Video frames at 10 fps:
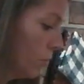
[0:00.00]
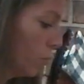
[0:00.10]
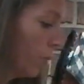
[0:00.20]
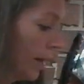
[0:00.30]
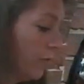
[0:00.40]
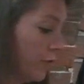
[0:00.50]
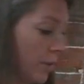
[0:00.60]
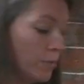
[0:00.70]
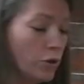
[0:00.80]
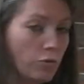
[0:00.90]
wait for
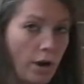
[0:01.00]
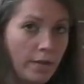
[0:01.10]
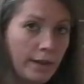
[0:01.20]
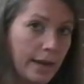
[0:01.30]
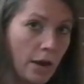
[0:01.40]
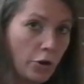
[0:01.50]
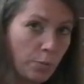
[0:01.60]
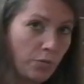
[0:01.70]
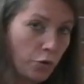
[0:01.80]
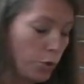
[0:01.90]
them to dry on the counter
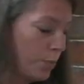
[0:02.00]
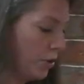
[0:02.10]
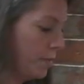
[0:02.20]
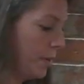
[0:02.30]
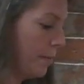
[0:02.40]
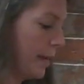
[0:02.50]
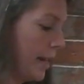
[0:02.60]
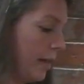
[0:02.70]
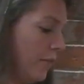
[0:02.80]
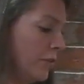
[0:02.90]
before you put them in the
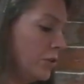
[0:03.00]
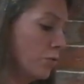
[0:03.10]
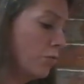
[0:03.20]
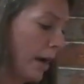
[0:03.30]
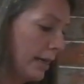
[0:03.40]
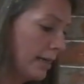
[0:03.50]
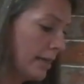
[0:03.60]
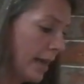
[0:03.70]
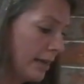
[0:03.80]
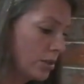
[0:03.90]
pan. If it's a rainy
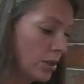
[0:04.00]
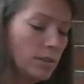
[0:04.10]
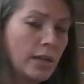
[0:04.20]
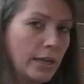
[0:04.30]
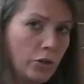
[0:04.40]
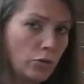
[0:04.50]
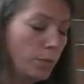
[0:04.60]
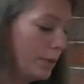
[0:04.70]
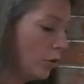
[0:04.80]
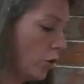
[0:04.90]
day, it's going to take you a
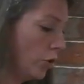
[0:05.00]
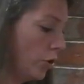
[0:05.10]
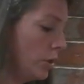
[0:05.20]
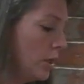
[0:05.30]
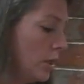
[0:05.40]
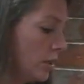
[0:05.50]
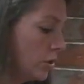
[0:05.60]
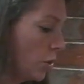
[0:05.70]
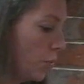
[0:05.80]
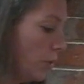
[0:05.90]
little bit longer.
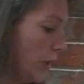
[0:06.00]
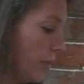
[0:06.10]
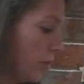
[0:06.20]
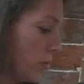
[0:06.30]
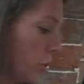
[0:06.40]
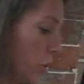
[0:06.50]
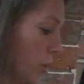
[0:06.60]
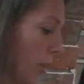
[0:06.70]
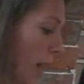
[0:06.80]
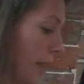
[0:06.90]
So we'll let those
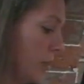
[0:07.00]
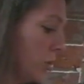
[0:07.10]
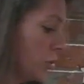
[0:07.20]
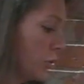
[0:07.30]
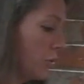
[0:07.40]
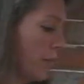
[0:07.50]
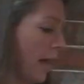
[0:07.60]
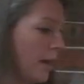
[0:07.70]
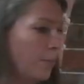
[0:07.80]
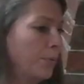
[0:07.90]
cook. I stir
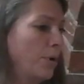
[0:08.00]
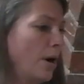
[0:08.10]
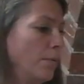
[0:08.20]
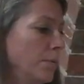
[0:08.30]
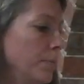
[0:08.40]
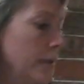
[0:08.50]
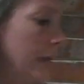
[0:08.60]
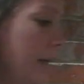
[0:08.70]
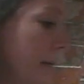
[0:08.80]
that probably